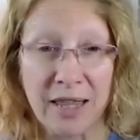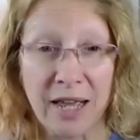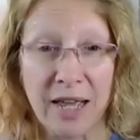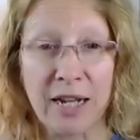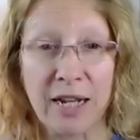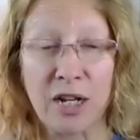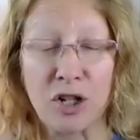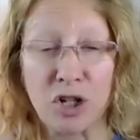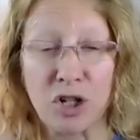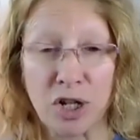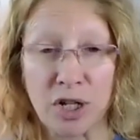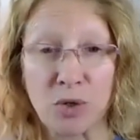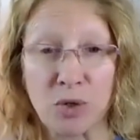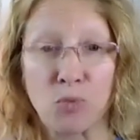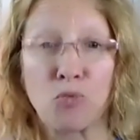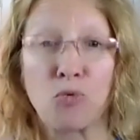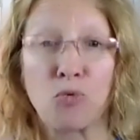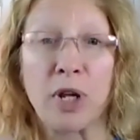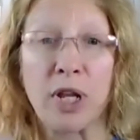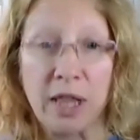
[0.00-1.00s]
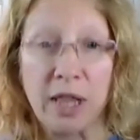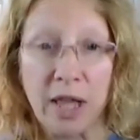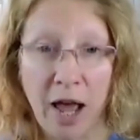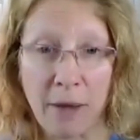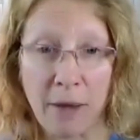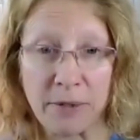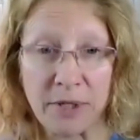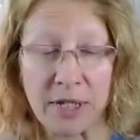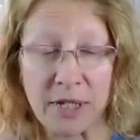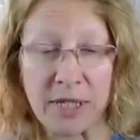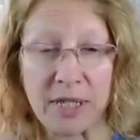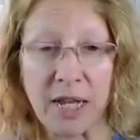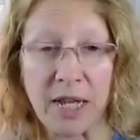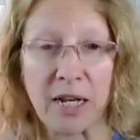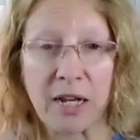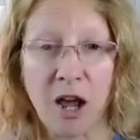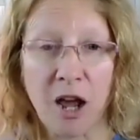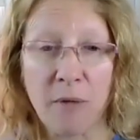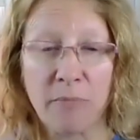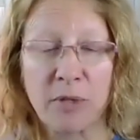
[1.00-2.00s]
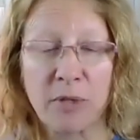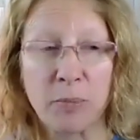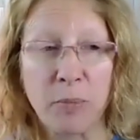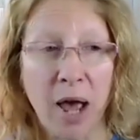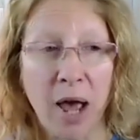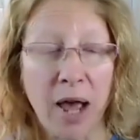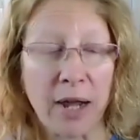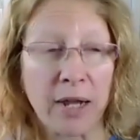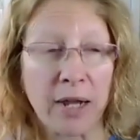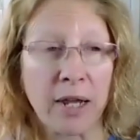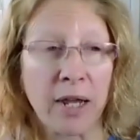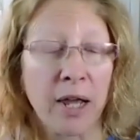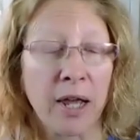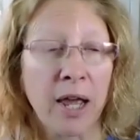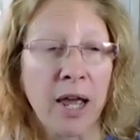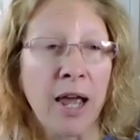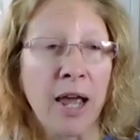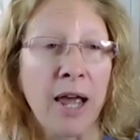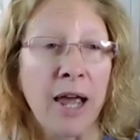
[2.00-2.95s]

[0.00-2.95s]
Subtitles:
then it just relapses and comes back.